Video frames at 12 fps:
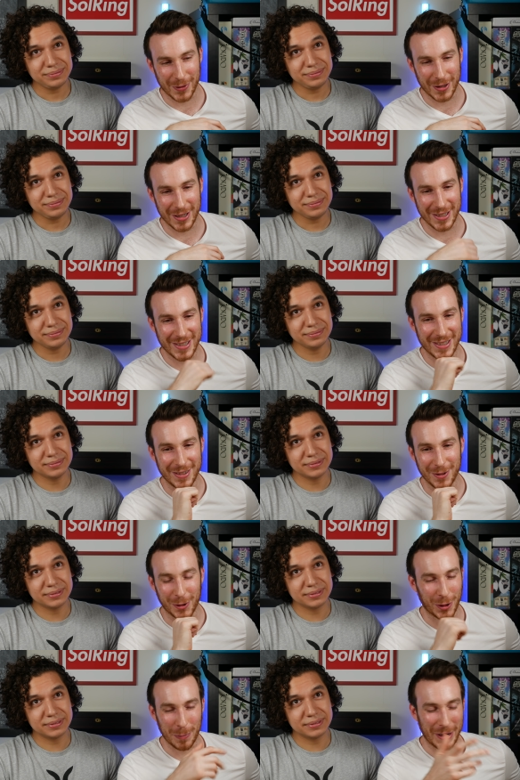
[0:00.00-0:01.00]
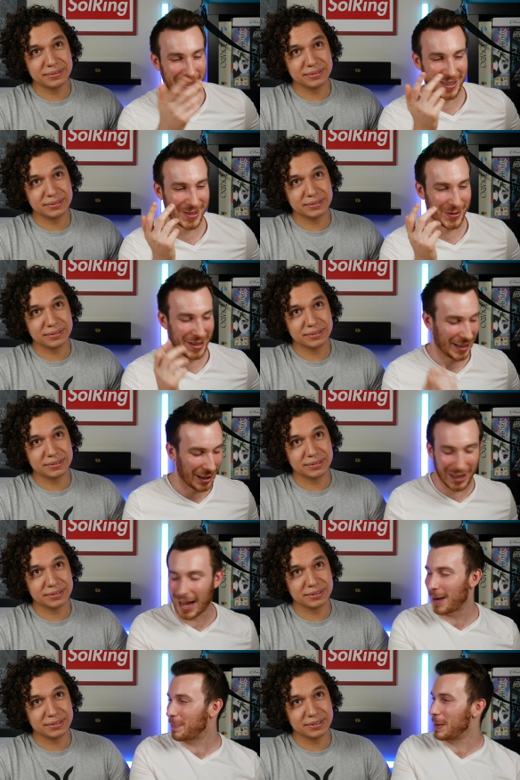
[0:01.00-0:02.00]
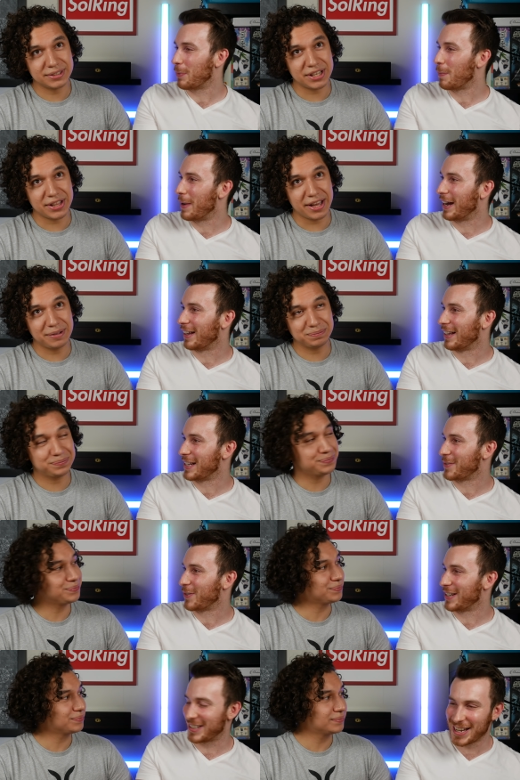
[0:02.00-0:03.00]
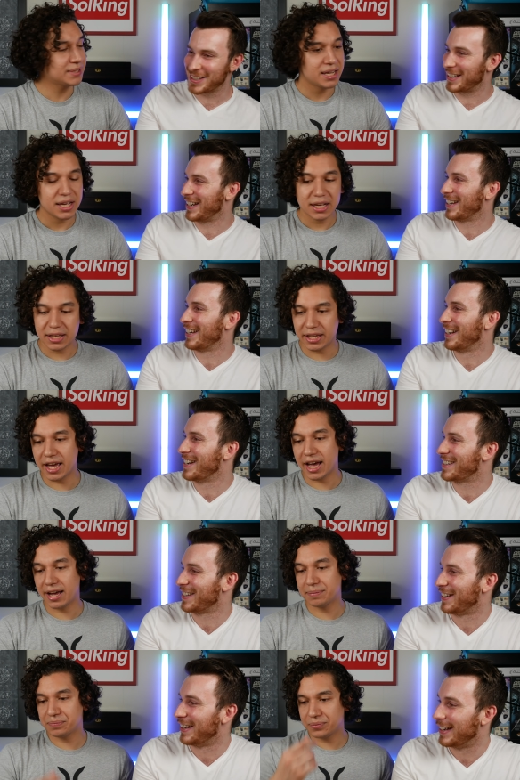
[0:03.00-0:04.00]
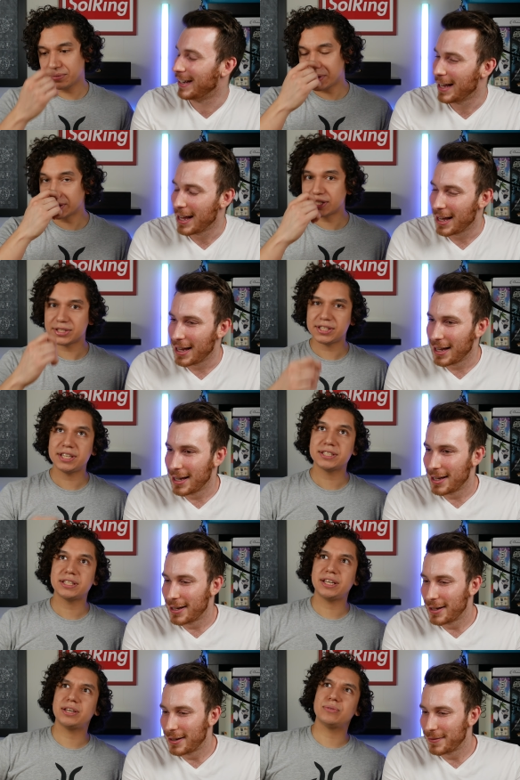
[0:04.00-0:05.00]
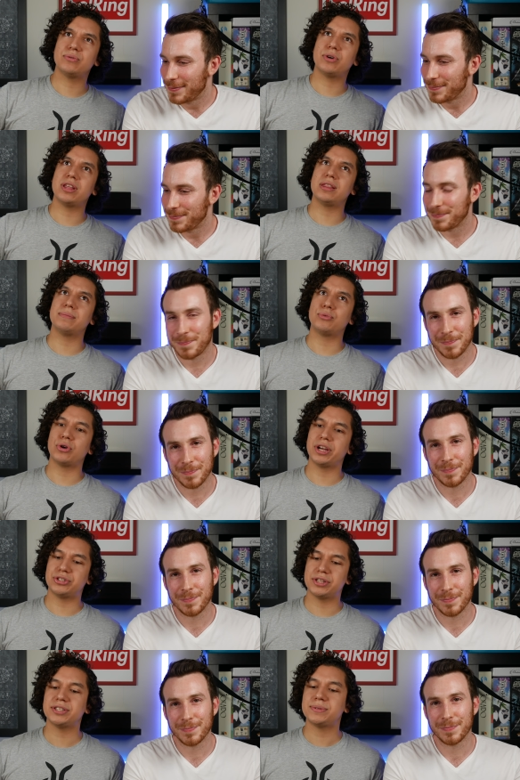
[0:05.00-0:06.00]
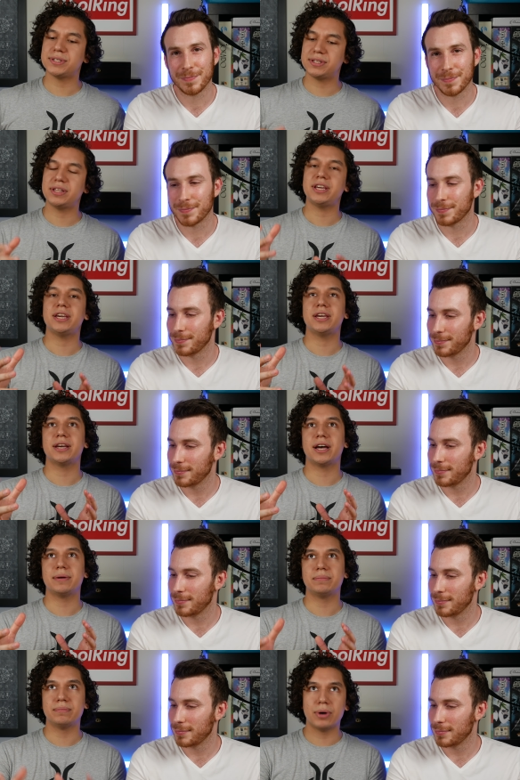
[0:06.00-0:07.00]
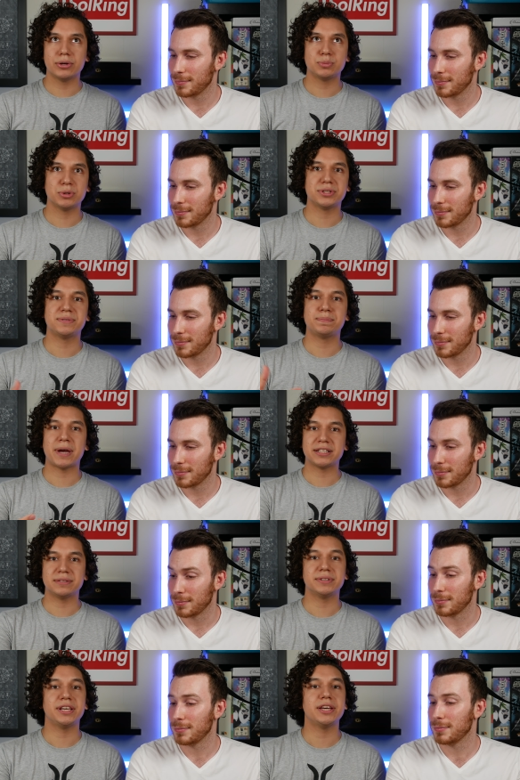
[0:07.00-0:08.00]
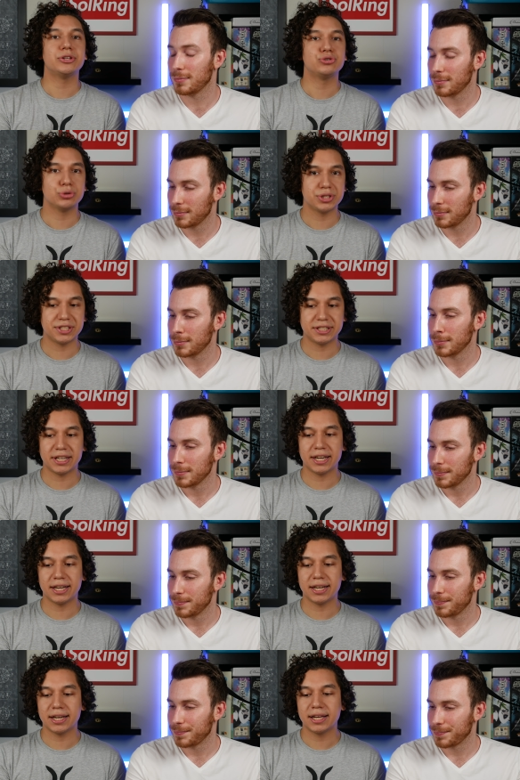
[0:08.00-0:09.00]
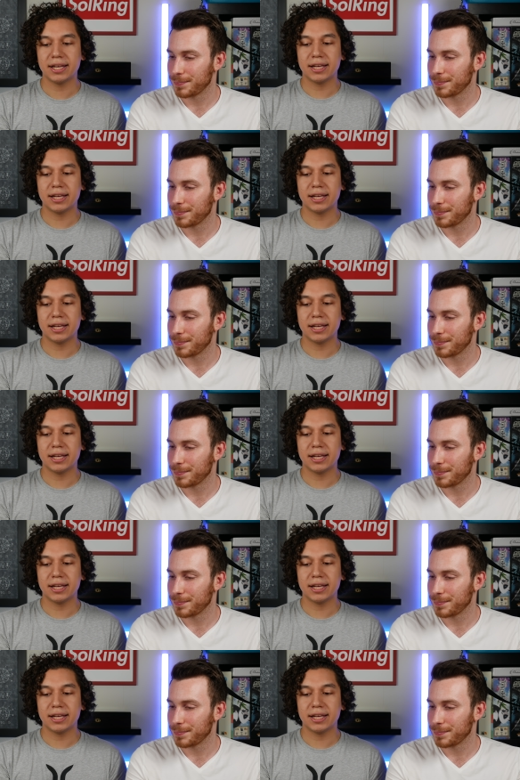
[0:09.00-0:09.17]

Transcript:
Speaker 1: for this. Lurker made a list for like a lot of people did made they? a list for this. Yes, they did. Yeah,
Speaker 2: this is easily one of the more. This is the most prospectively interesting